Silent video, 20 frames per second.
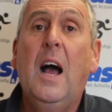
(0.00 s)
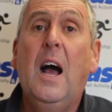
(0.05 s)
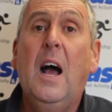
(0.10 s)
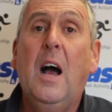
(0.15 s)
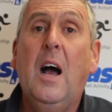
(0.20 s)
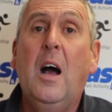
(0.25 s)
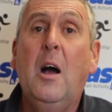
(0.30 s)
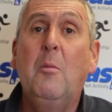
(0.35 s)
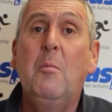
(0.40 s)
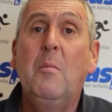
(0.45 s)

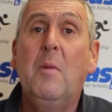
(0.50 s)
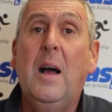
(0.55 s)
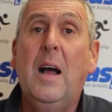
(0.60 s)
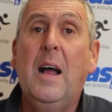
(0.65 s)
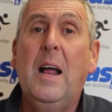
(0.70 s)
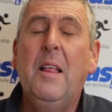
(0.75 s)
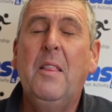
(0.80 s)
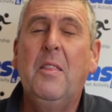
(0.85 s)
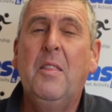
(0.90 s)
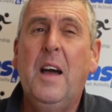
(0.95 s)

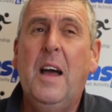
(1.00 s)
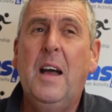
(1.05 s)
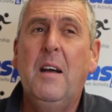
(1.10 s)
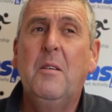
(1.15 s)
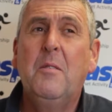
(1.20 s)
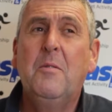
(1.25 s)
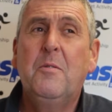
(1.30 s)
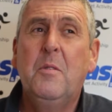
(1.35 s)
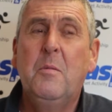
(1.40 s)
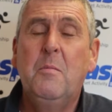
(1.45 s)
and that
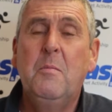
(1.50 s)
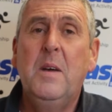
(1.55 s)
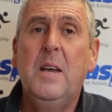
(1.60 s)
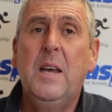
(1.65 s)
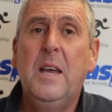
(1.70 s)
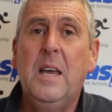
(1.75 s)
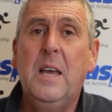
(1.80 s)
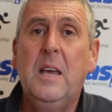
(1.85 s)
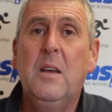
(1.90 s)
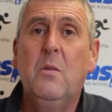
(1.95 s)
for
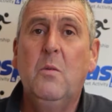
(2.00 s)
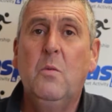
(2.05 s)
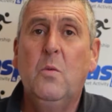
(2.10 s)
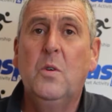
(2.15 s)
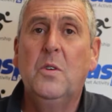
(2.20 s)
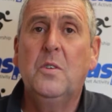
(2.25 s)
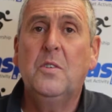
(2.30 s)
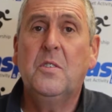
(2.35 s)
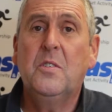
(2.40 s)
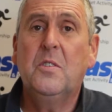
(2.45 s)
me
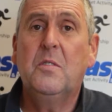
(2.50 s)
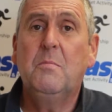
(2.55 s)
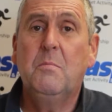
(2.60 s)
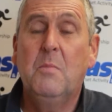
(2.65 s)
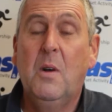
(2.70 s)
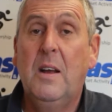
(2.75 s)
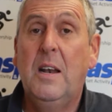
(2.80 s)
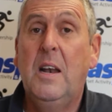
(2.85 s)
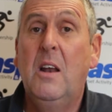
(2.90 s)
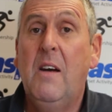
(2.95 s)
was
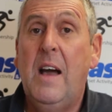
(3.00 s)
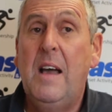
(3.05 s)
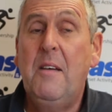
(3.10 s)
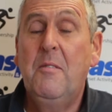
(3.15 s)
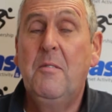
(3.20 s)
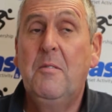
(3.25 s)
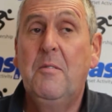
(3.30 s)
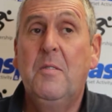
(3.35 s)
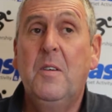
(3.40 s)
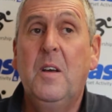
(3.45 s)
my life.